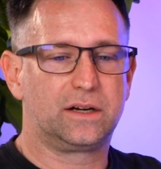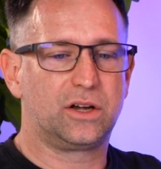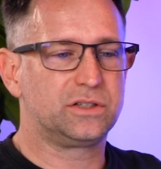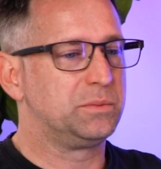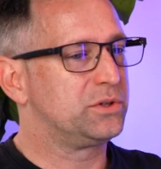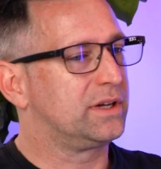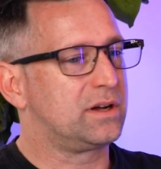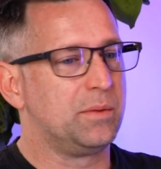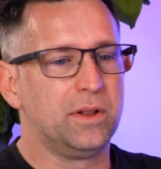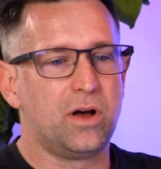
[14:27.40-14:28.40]
customers that
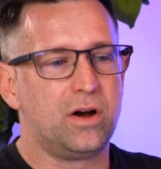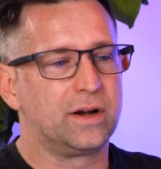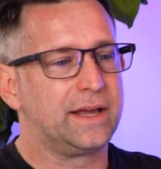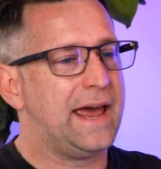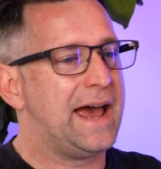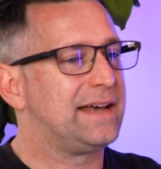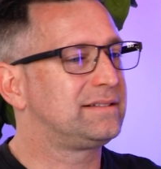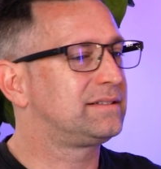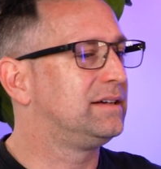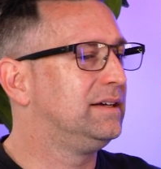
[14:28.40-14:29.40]
come along and
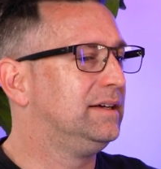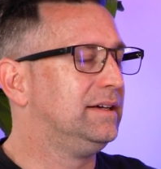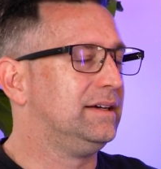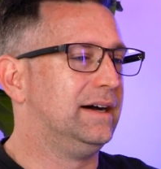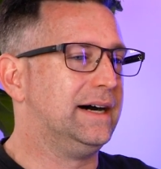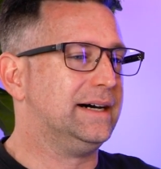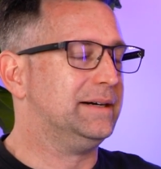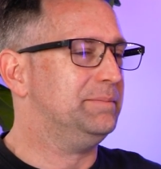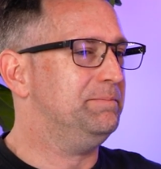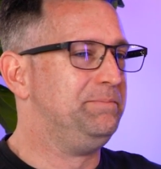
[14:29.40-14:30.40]
ask us